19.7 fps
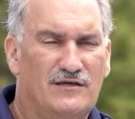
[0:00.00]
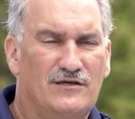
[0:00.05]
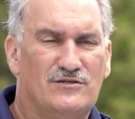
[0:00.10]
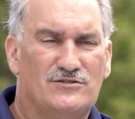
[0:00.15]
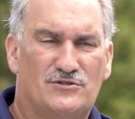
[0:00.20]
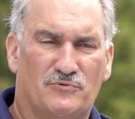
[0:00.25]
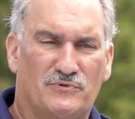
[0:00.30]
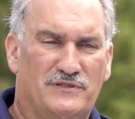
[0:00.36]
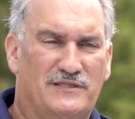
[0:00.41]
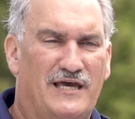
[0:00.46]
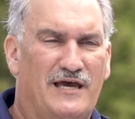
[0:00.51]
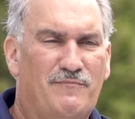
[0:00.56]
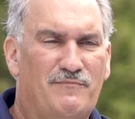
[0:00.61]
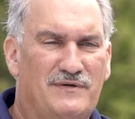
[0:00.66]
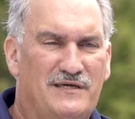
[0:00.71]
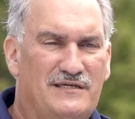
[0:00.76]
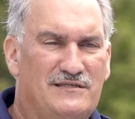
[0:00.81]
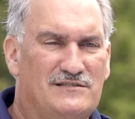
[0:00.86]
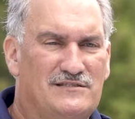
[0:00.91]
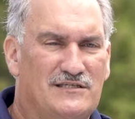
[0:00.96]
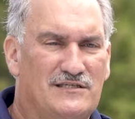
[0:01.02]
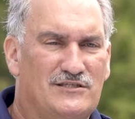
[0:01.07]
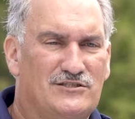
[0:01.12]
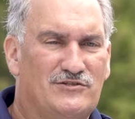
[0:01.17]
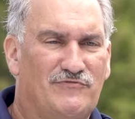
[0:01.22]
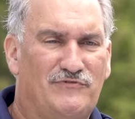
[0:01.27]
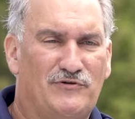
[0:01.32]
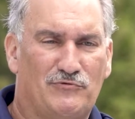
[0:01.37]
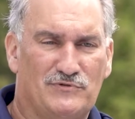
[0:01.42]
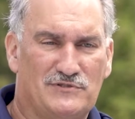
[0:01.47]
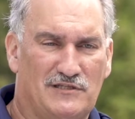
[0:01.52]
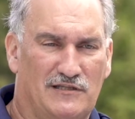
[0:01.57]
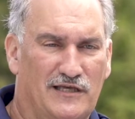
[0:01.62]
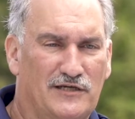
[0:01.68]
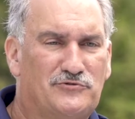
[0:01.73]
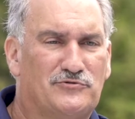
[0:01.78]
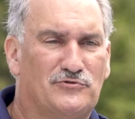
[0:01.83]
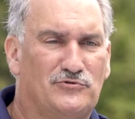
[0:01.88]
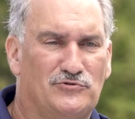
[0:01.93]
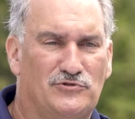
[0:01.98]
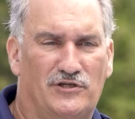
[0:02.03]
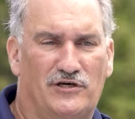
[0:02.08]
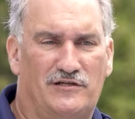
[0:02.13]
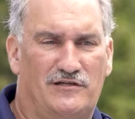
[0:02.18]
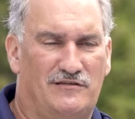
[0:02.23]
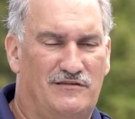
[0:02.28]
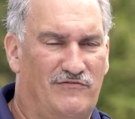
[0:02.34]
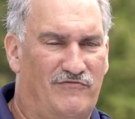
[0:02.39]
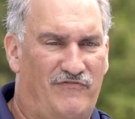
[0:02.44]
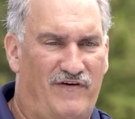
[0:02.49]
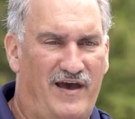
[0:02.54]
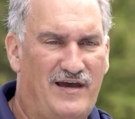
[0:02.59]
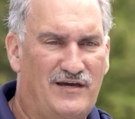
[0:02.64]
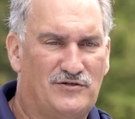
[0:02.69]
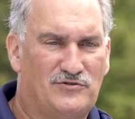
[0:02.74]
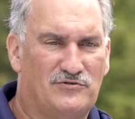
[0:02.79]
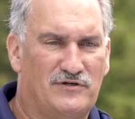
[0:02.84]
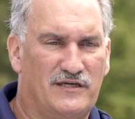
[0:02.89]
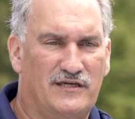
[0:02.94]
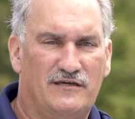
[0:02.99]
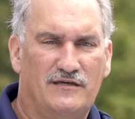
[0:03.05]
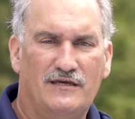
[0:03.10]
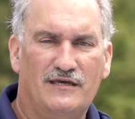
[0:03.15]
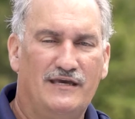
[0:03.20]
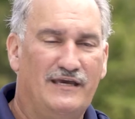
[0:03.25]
So what that means is if there was electrical done at the factory,